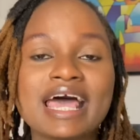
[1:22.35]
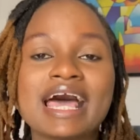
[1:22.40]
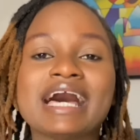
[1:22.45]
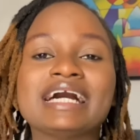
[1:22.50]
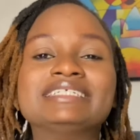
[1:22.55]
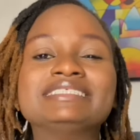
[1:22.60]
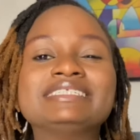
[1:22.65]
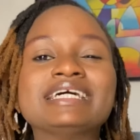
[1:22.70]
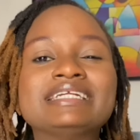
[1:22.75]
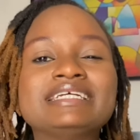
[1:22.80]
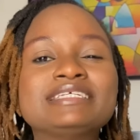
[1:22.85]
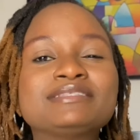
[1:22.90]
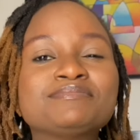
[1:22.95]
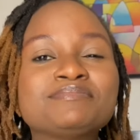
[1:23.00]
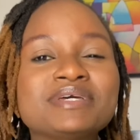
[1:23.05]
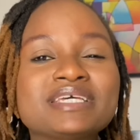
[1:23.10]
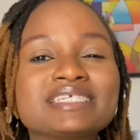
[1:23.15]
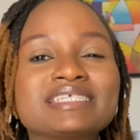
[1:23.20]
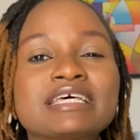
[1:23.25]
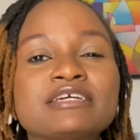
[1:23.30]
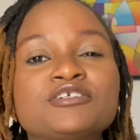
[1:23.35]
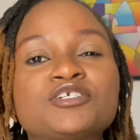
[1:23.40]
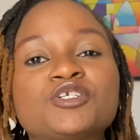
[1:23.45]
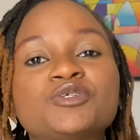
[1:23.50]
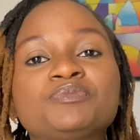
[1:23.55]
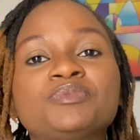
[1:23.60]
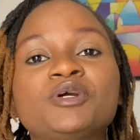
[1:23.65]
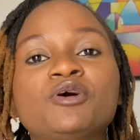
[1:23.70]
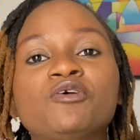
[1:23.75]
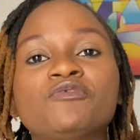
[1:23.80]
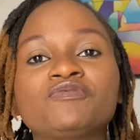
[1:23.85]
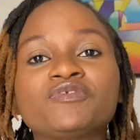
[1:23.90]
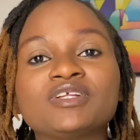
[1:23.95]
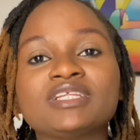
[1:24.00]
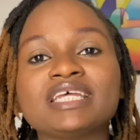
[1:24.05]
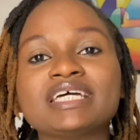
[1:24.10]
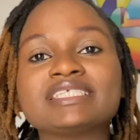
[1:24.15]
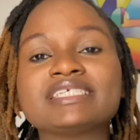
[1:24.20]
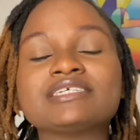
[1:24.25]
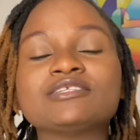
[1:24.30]
And then it means that you should be
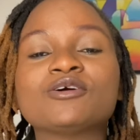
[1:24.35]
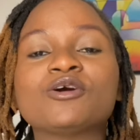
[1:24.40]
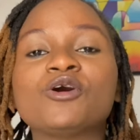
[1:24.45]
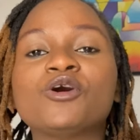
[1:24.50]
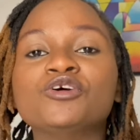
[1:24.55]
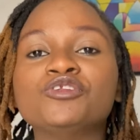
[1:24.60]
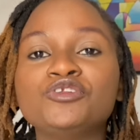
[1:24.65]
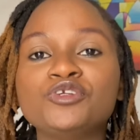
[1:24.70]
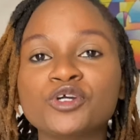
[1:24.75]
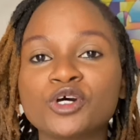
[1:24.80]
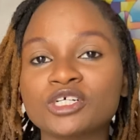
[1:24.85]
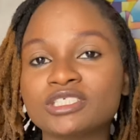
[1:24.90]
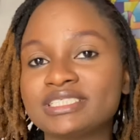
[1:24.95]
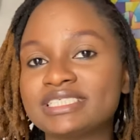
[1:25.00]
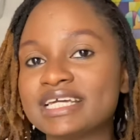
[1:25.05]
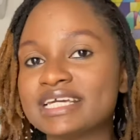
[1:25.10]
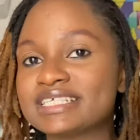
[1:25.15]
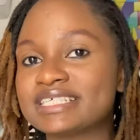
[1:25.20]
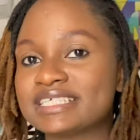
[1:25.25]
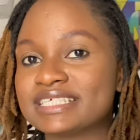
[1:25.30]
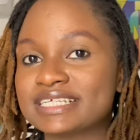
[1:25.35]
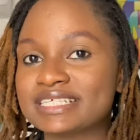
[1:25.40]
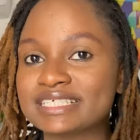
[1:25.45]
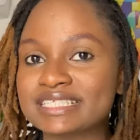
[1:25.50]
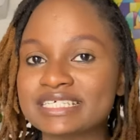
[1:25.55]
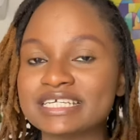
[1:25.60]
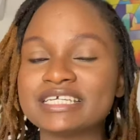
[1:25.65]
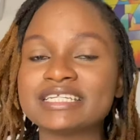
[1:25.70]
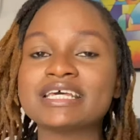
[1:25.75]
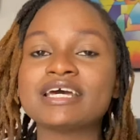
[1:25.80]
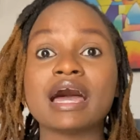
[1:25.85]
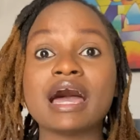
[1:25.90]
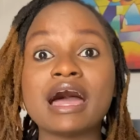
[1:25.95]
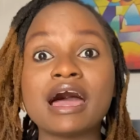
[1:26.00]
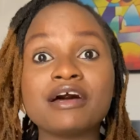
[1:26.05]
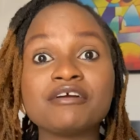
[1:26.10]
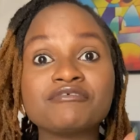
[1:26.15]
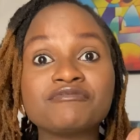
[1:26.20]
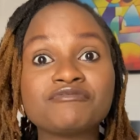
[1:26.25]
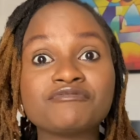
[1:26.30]
ovulating on your day 16,
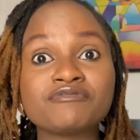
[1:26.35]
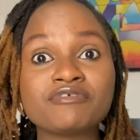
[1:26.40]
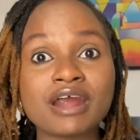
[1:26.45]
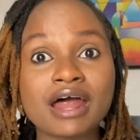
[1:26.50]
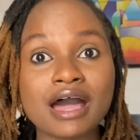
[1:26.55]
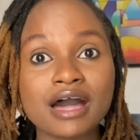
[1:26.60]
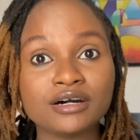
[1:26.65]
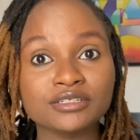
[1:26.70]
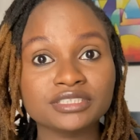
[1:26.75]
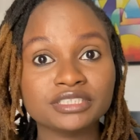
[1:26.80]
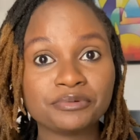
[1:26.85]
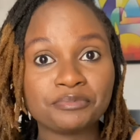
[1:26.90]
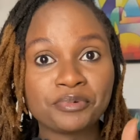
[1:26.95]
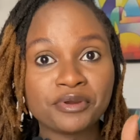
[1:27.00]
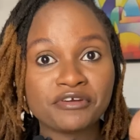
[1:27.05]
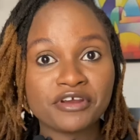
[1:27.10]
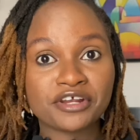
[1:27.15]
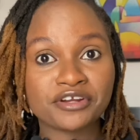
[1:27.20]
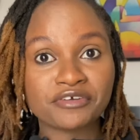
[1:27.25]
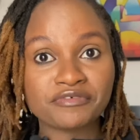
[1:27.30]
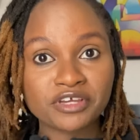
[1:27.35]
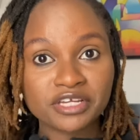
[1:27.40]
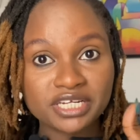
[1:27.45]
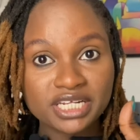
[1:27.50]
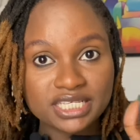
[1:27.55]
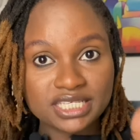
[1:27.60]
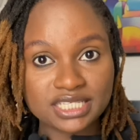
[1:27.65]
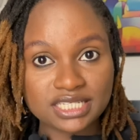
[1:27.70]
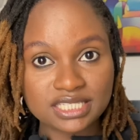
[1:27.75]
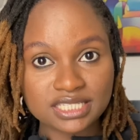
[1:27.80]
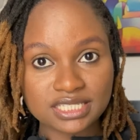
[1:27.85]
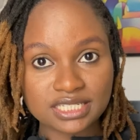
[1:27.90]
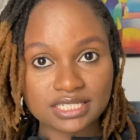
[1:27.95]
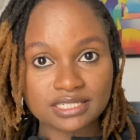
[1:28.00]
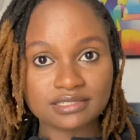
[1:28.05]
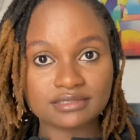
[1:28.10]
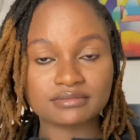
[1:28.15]
around the period of your day 16.